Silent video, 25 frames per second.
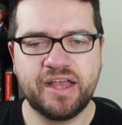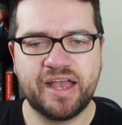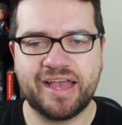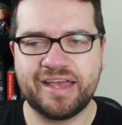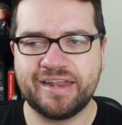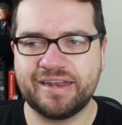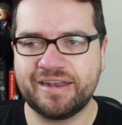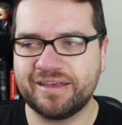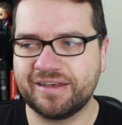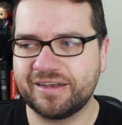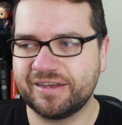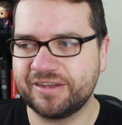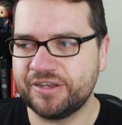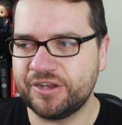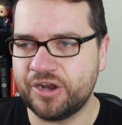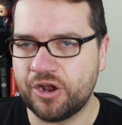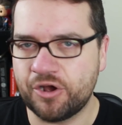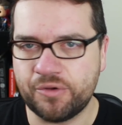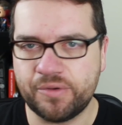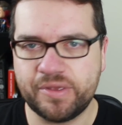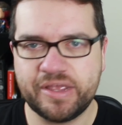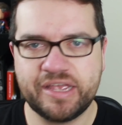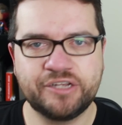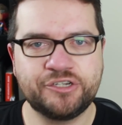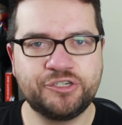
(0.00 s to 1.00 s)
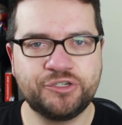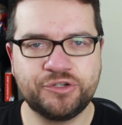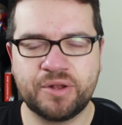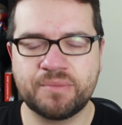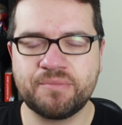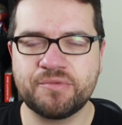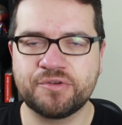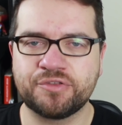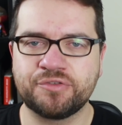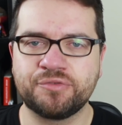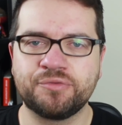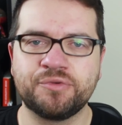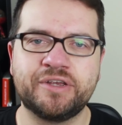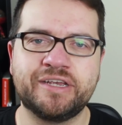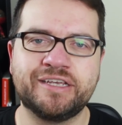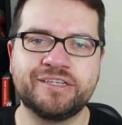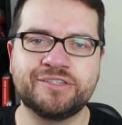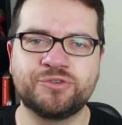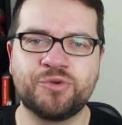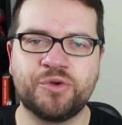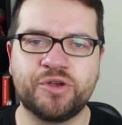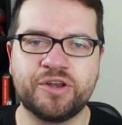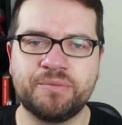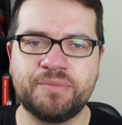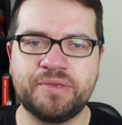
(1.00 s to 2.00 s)
and uh, you know, issue number three
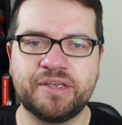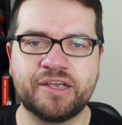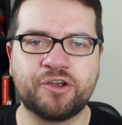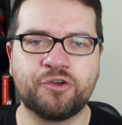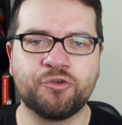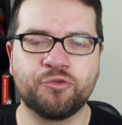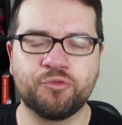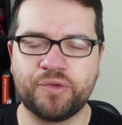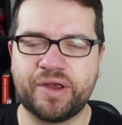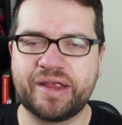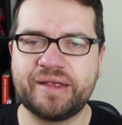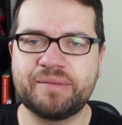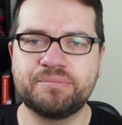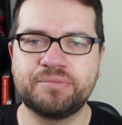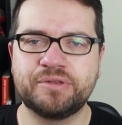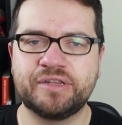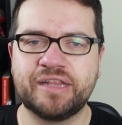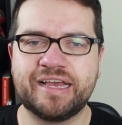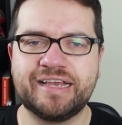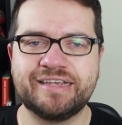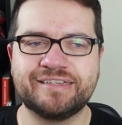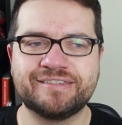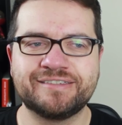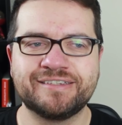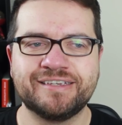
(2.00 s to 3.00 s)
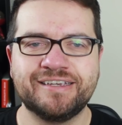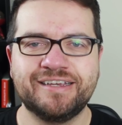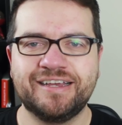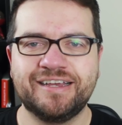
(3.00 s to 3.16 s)
is going to be a great place.